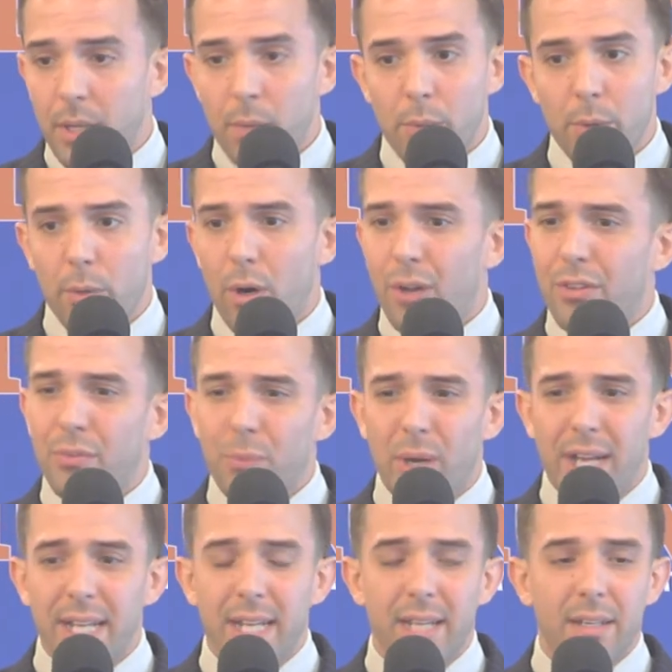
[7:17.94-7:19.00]
we were all
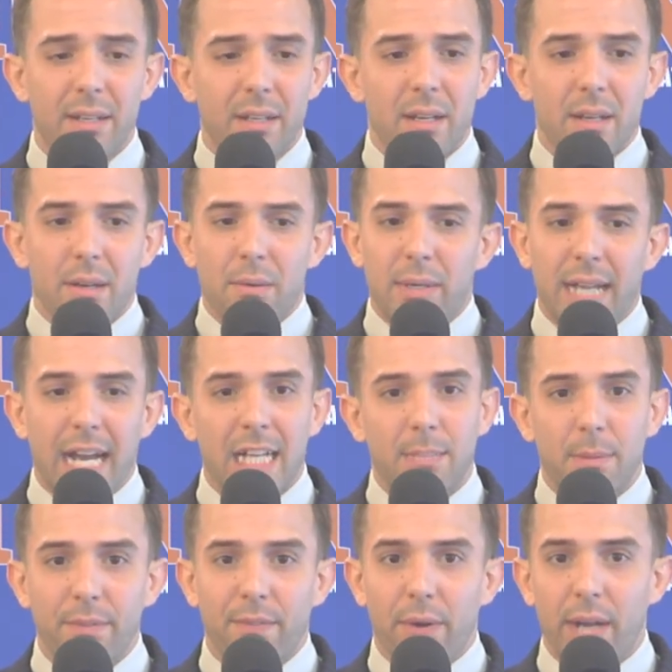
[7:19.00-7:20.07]
sweaty,
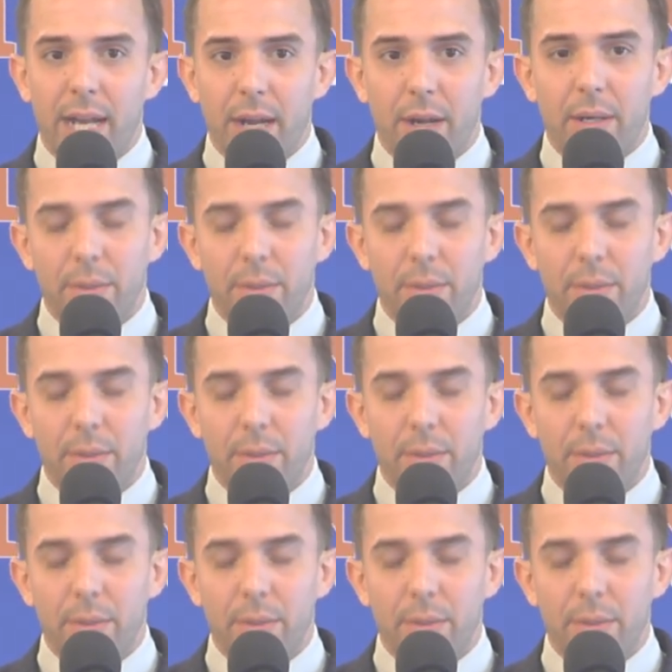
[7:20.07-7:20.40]
gasping for air.